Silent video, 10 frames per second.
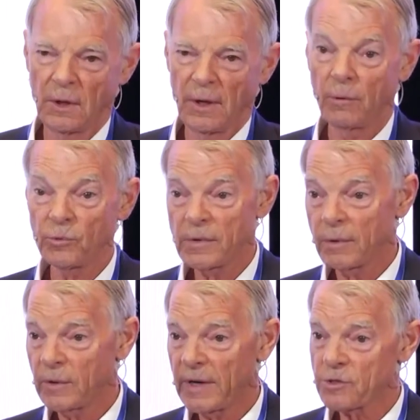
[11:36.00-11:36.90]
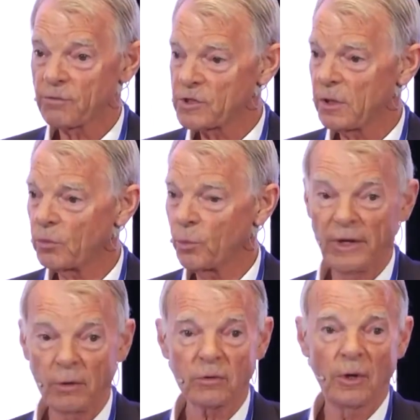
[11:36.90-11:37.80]
And as a result,
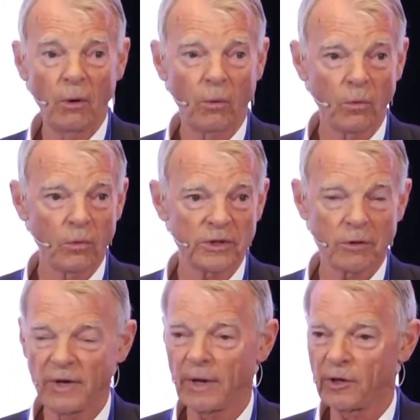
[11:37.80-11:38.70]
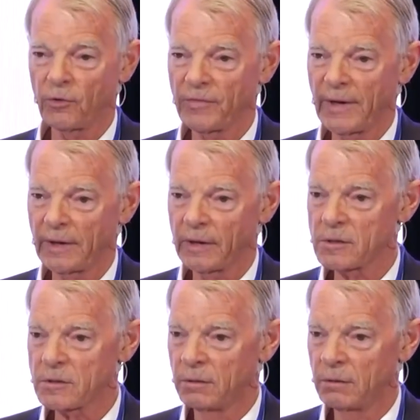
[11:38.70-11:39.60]
we don't know what the value of that
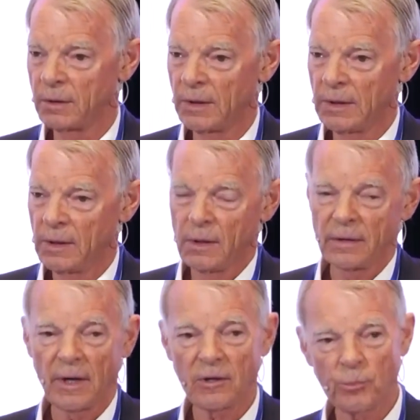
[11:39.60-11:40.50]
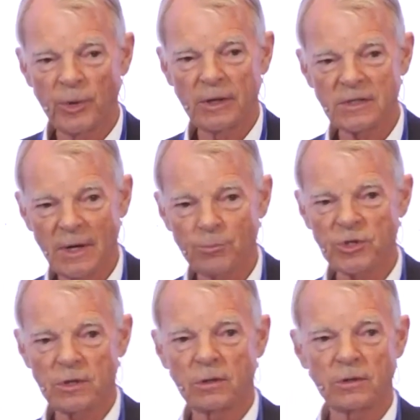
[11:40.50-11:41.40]
is. Now, there have been
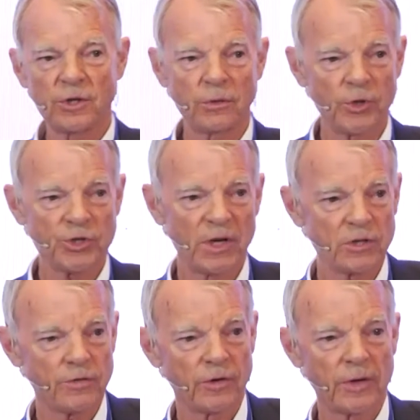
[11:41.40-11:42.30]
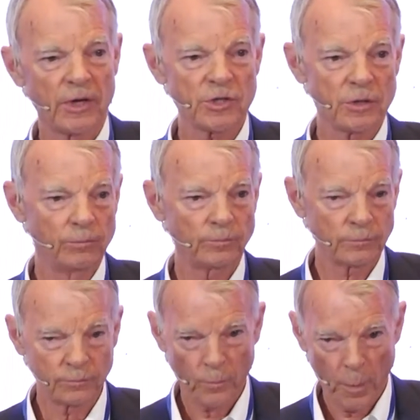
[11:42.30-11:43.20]
attempts to adjust for this.
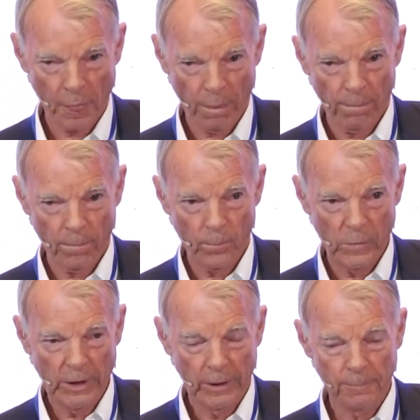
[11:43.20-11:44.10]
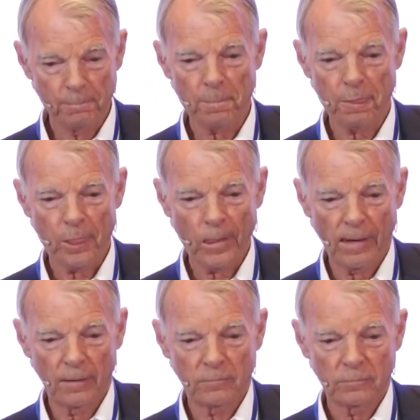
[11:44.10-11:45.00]

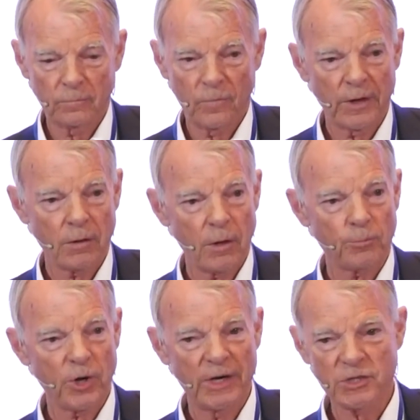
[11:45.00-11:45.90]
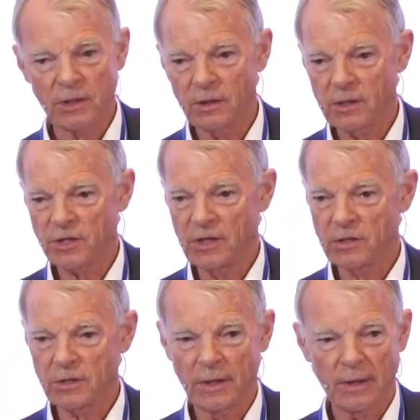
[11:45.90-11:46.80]
There are price
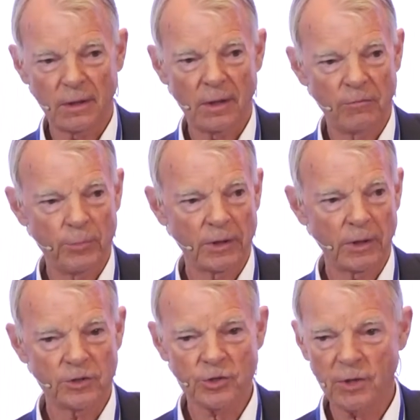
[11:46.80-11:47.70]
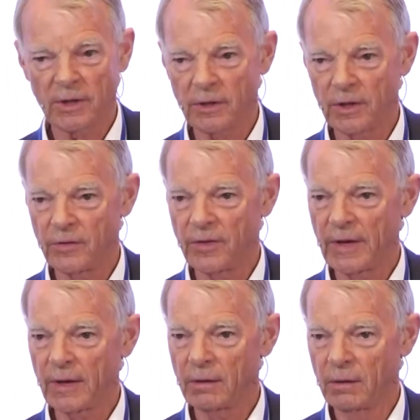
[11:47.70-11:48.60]
indices that have been constructed
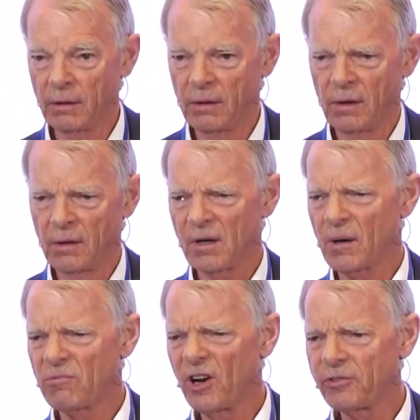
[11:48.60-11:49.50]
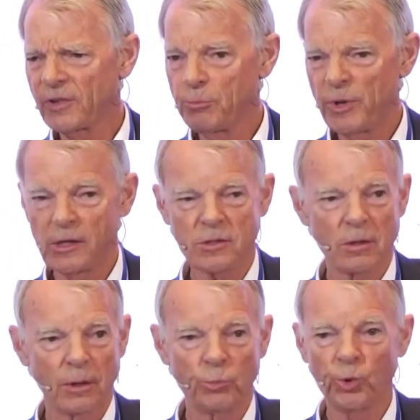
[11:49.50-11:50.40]
that are roughly based
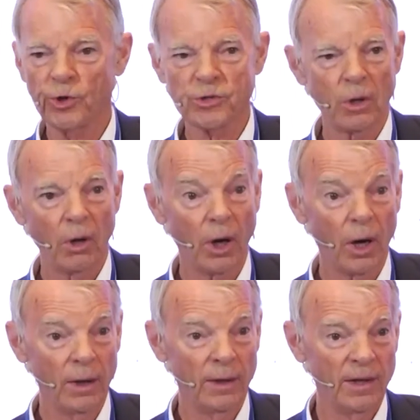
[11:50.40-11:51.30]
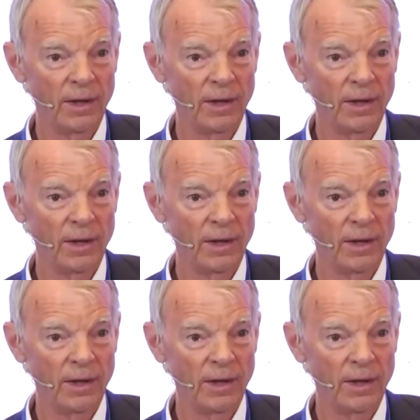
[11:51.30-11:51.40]
on Moore's law,